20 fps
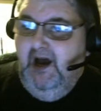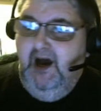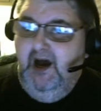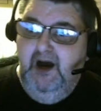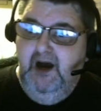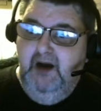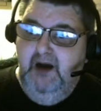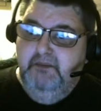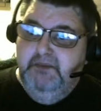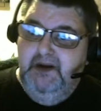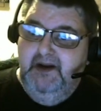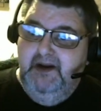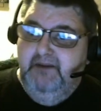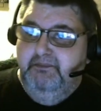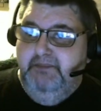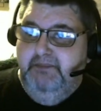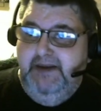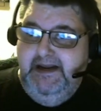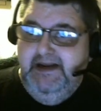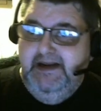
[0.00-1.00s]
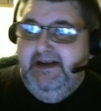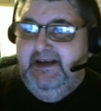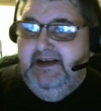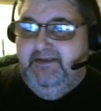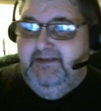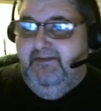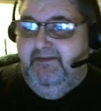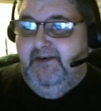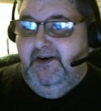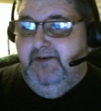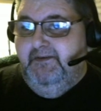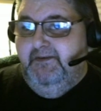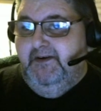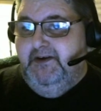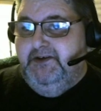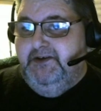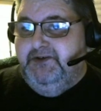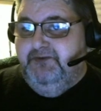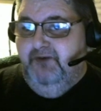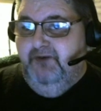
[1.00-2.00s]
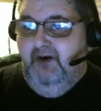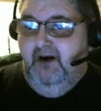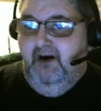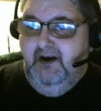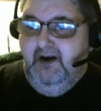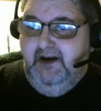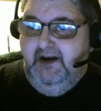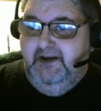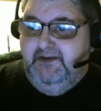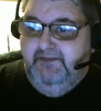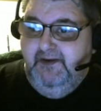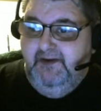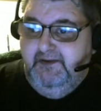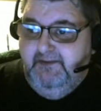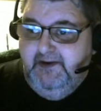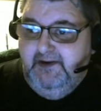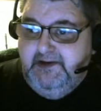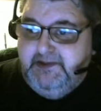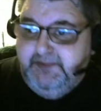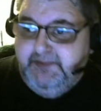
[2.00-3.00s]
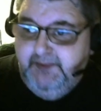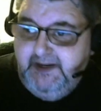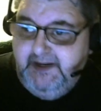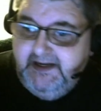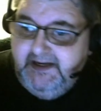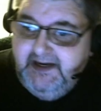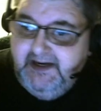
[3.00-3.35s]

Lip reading: but beet is very, very strong and it's very, very sweet,